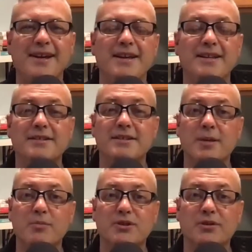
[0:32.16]
This is
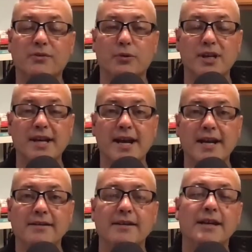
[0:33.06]
episode
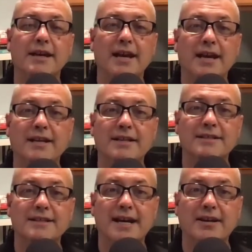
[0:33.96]
49, and it's
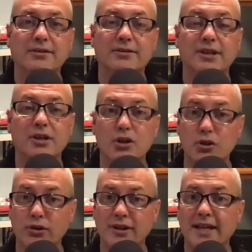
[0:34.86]
titled
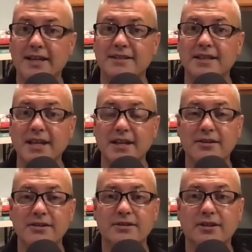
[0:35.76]
Your Legacy
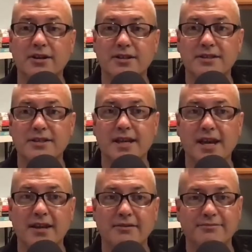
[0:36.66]
Starts Today.